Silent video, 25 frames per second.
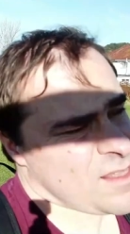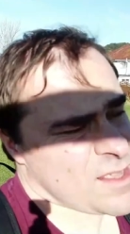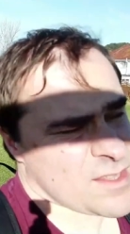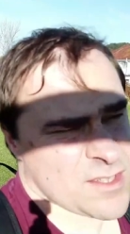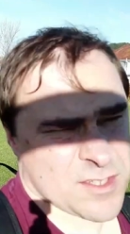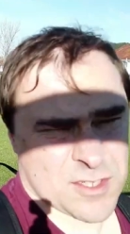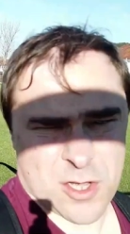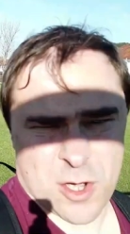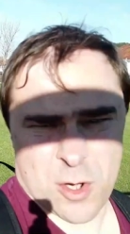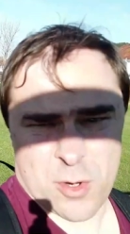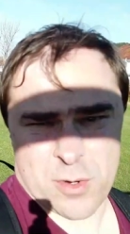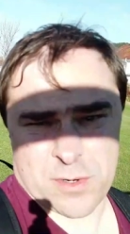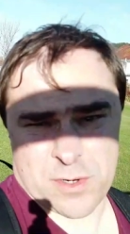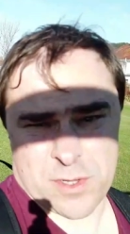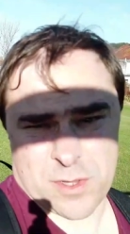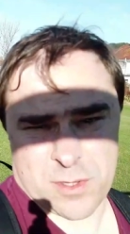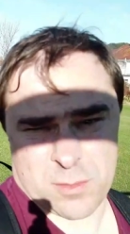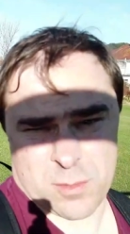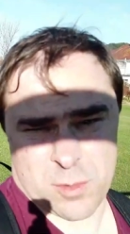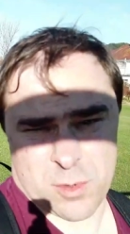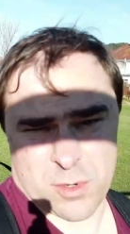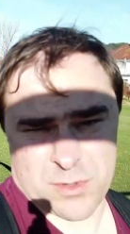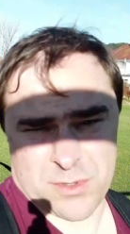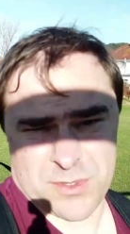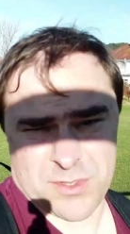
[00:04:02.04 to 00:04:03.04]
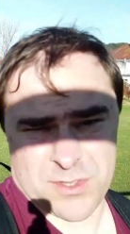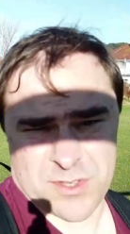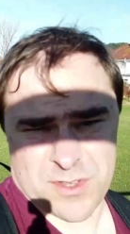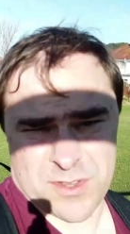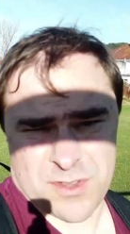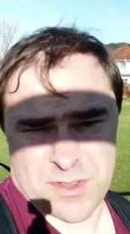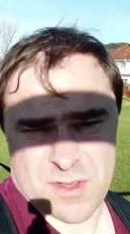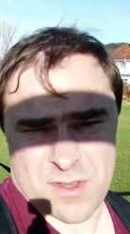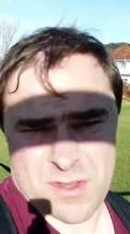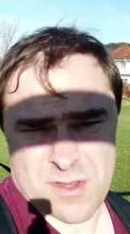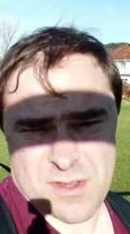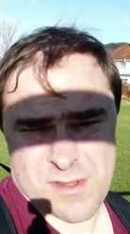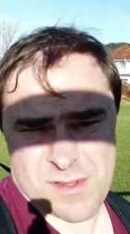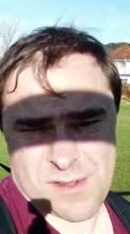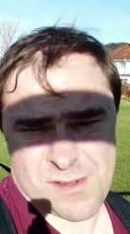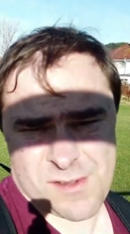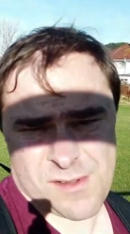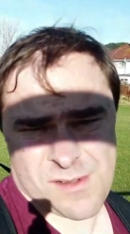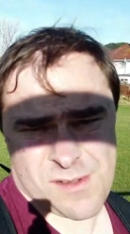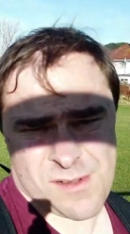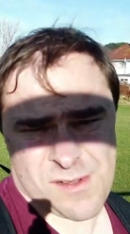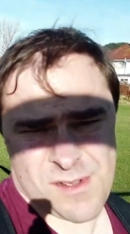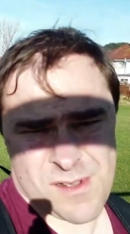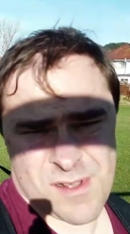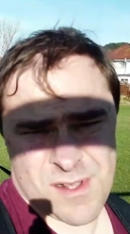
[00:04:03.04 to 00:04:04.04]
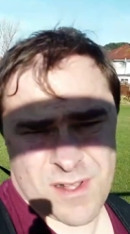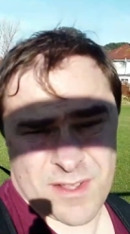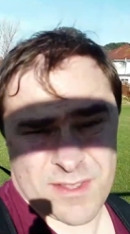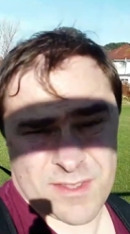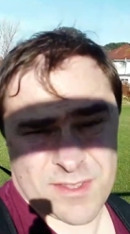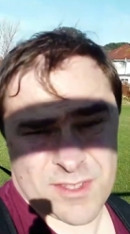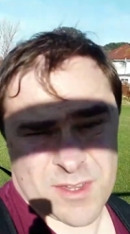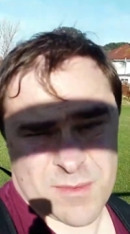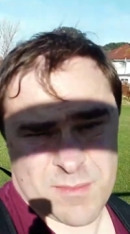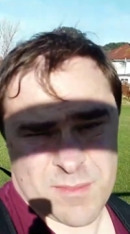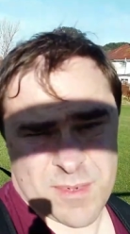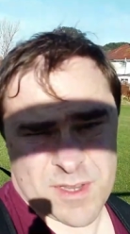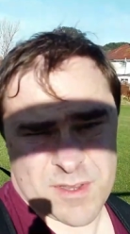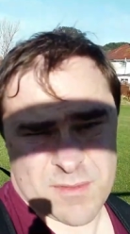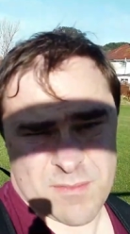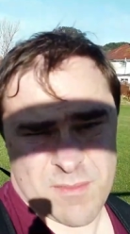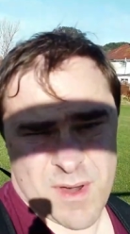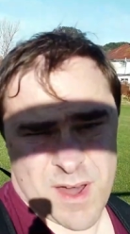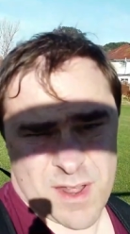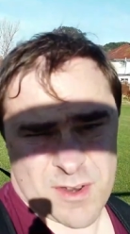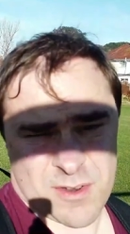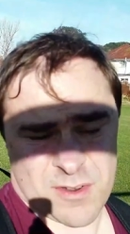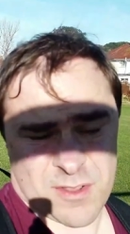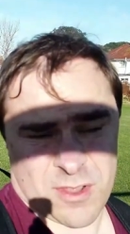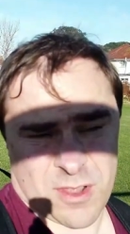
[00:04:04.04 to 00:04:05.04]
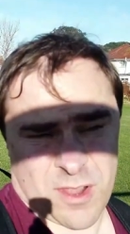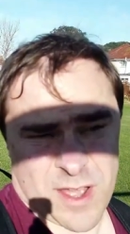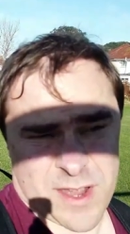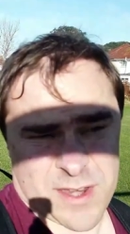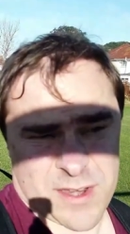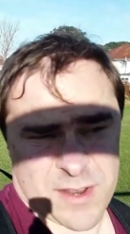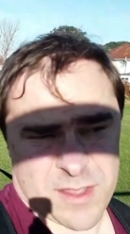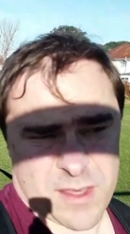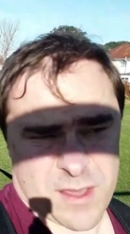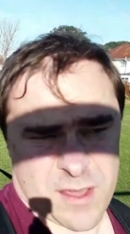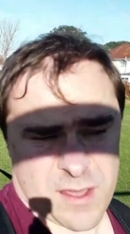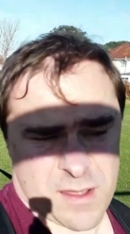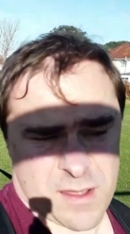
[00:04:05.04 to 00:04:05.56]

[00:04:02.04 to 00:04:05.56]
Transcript: Let's go into the woods. It's a bit better light